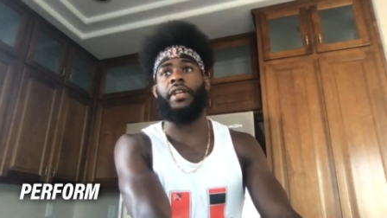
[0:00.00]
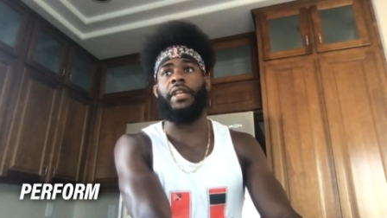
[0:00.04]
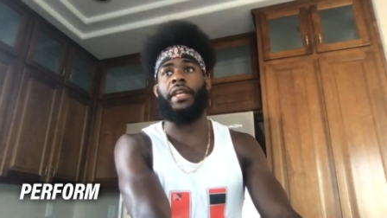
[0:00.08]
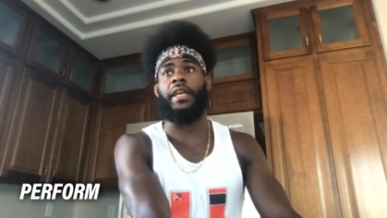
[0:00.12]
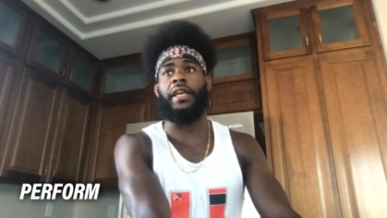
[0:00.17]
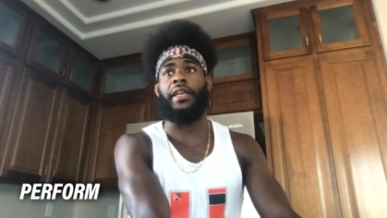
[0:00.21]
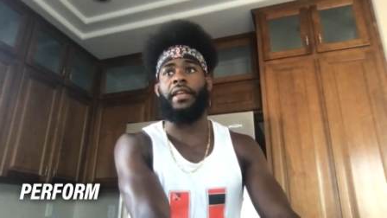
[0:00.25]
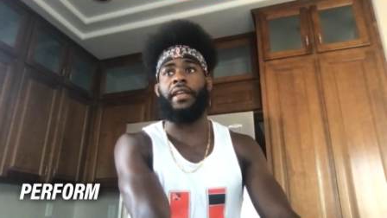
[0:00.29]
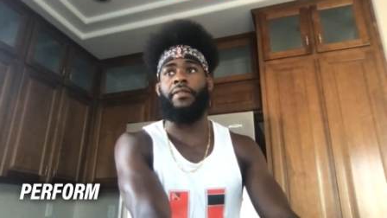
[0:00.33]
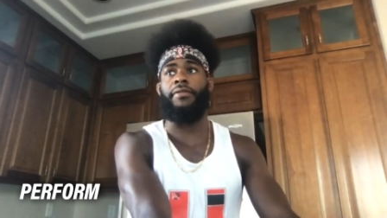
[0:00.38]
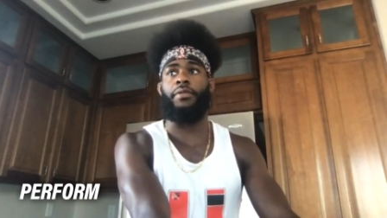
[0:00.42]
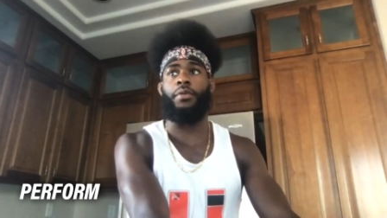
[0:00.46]

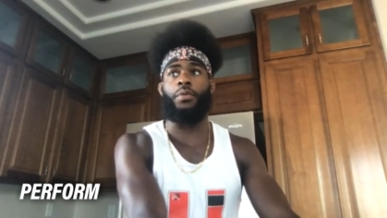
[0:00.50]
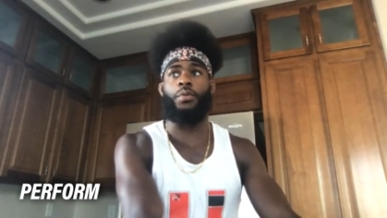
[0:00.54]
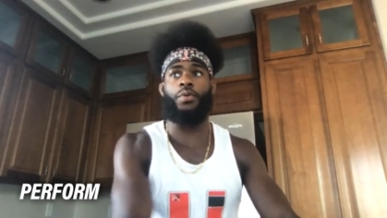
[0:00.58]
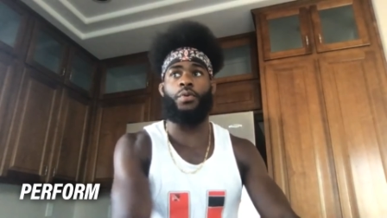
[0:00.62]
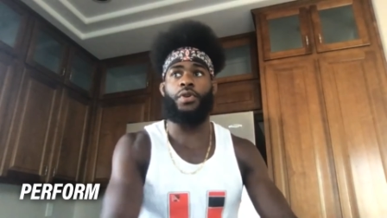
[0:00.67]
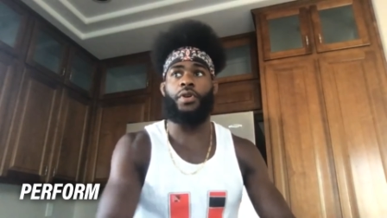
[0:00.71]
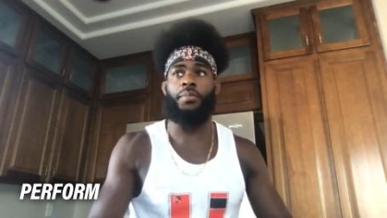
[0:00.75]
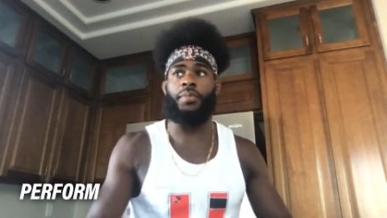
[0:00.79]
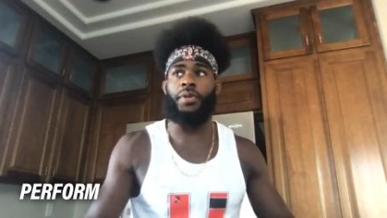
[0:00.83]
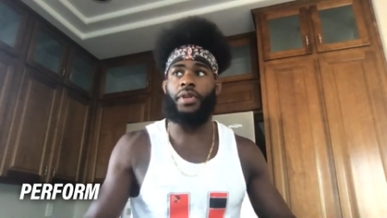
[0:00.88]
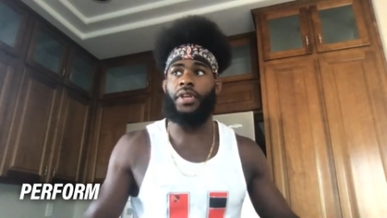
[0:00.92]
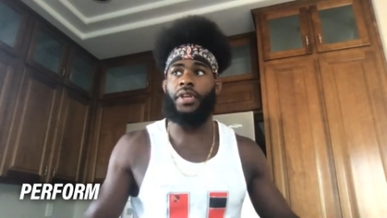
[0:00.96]
Like, if you
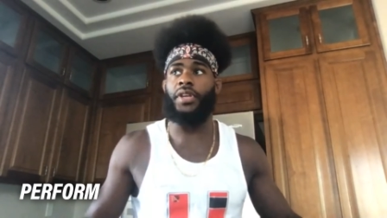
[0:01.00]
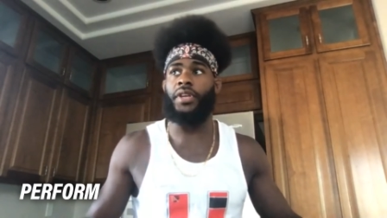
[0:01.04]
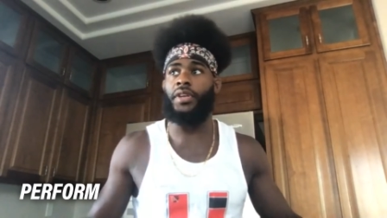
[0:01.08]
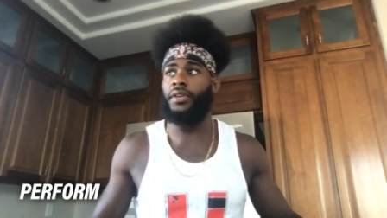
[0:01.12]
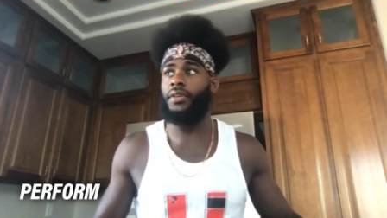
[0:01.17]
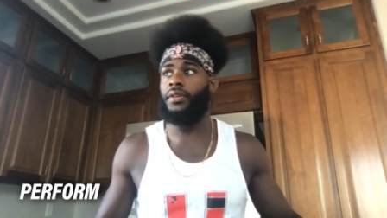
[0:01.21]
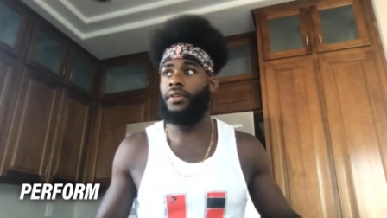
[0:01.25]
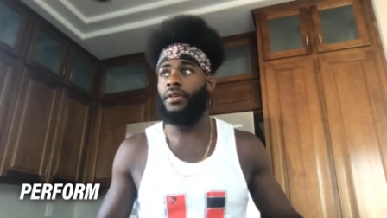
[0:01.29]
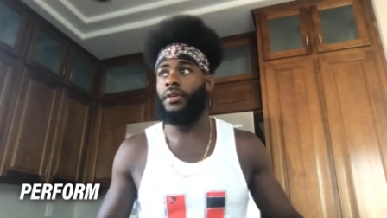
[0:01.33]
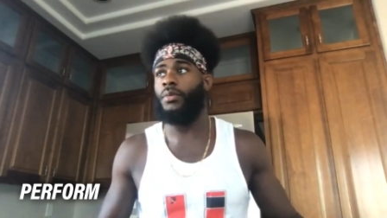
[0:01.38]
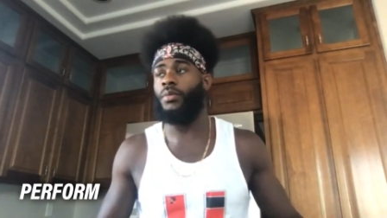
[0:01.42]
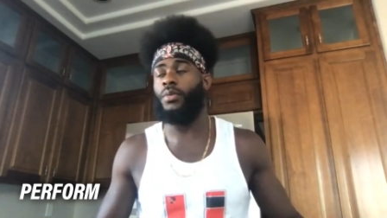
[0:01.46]
want to
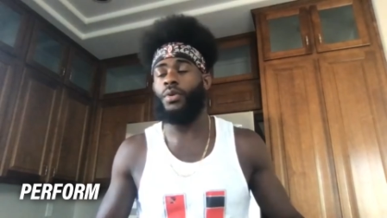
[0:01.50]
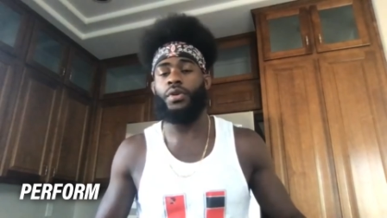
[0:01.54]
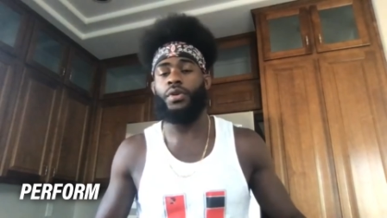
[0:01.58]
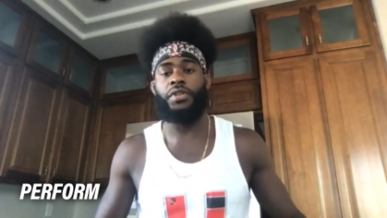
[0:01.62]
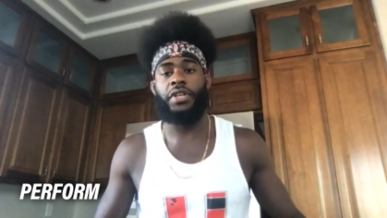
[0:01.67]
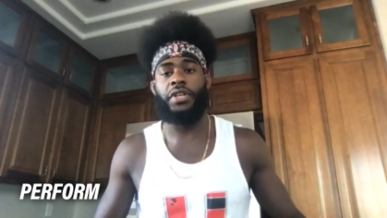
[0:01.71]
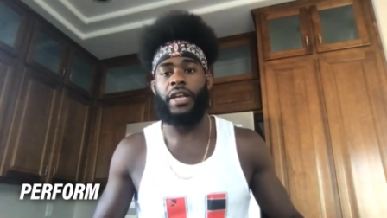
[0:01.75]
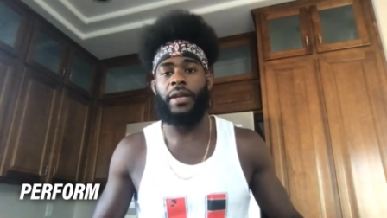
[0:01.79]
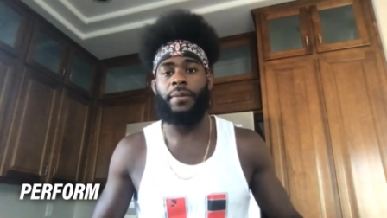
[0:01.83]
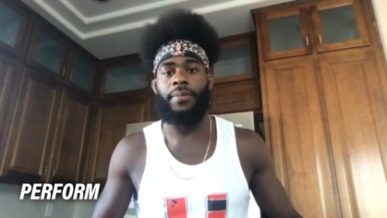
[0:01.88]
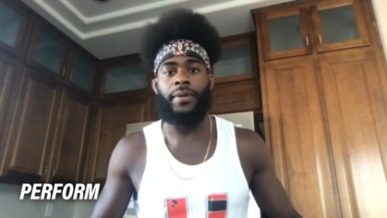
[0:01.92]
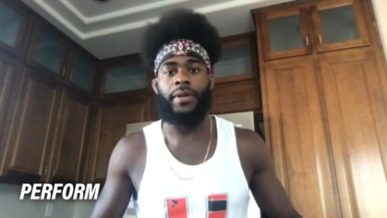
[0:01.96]
be a world
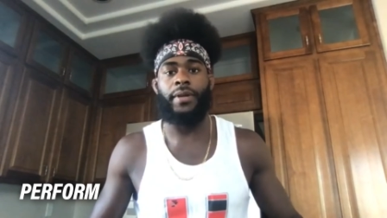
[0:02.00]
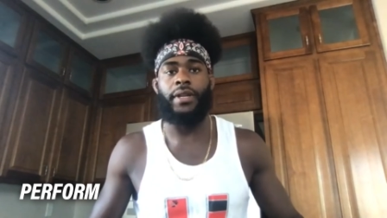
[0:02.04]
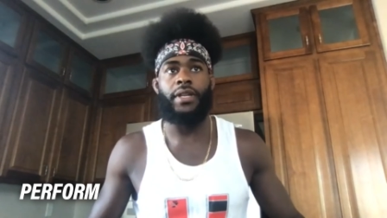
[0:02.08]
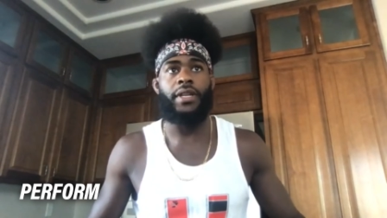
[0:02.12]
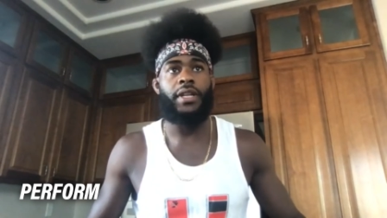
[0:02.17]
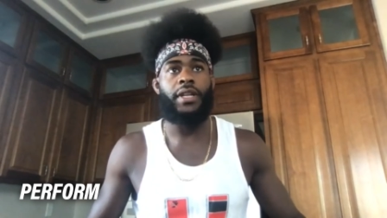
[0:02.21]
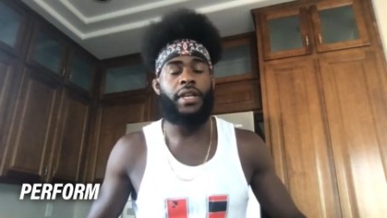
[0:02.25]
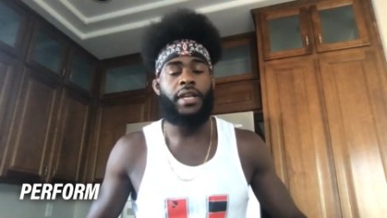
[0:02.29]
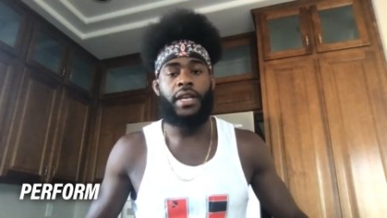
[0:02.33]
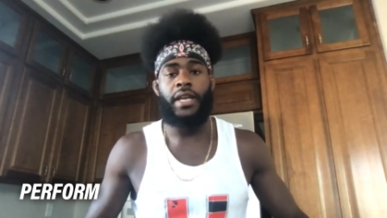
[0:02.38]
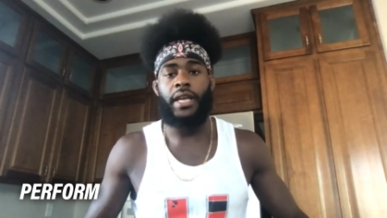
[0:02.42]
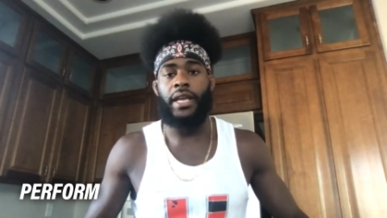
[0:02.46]
champion
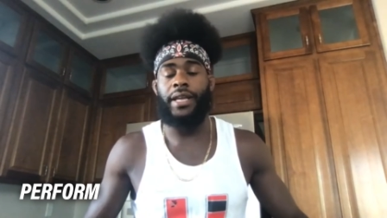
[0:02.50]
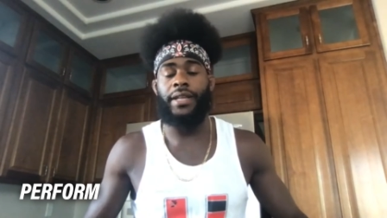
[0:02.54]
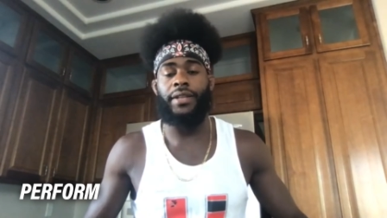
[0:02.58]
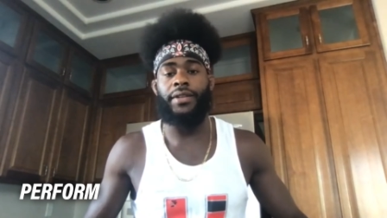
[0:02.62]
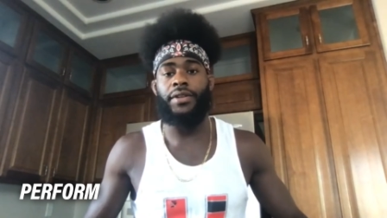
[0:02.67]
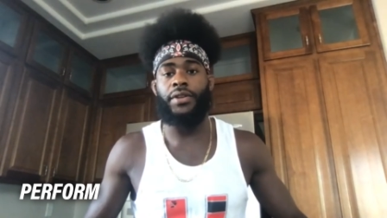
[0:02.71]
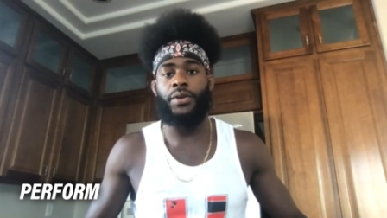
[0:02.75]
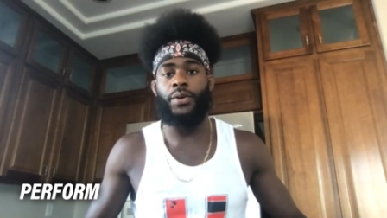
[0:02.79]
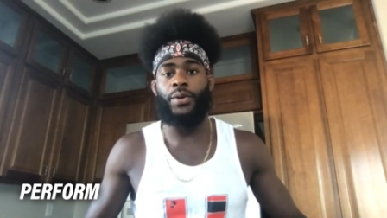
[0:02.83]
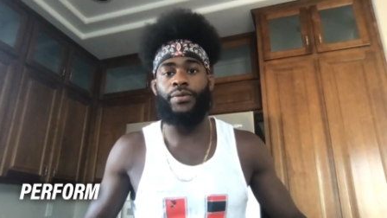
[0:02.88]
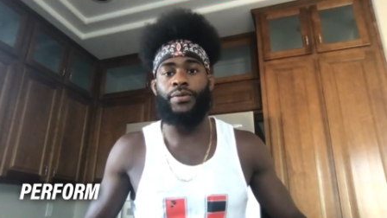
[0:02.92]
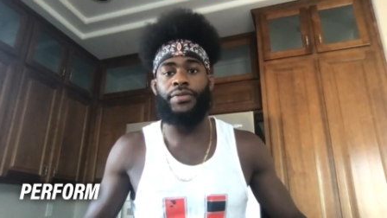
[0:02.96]
in
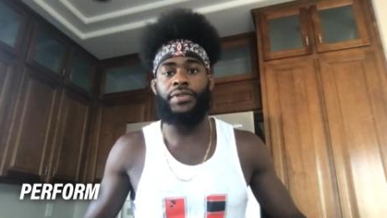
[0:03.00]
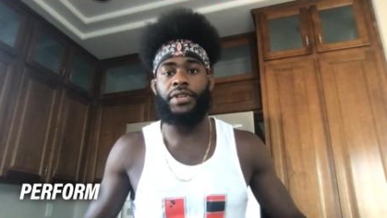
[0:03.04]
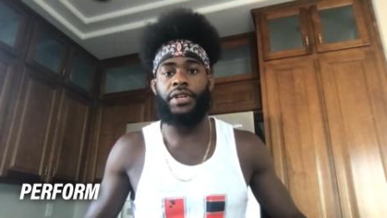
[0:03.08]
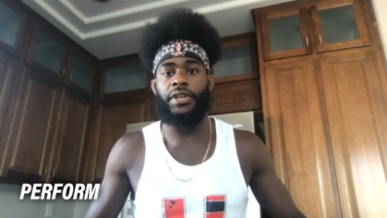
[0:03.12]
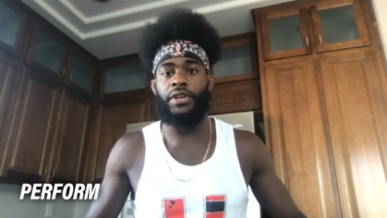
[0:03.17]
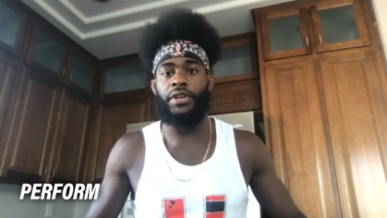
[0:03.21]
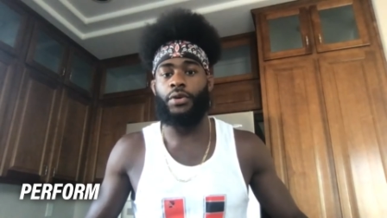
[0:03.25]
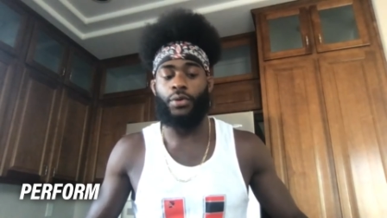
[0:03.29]
the UFC,